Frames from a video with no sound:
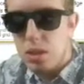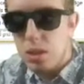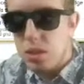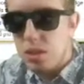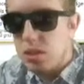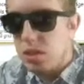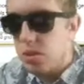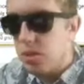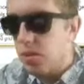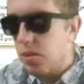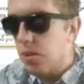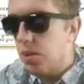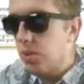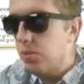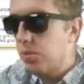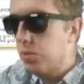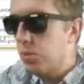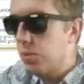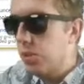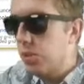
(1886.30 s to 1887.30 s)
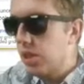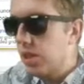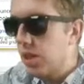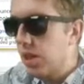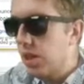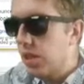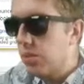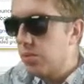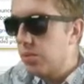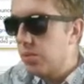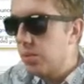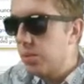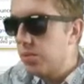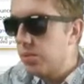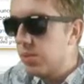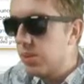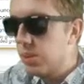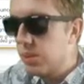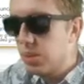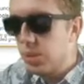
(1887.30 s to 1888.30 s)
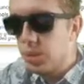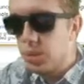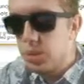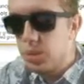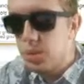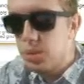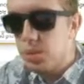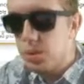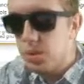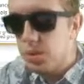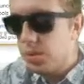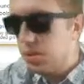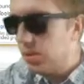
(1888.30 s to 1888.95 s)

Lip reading: So the level will be gone when we reload.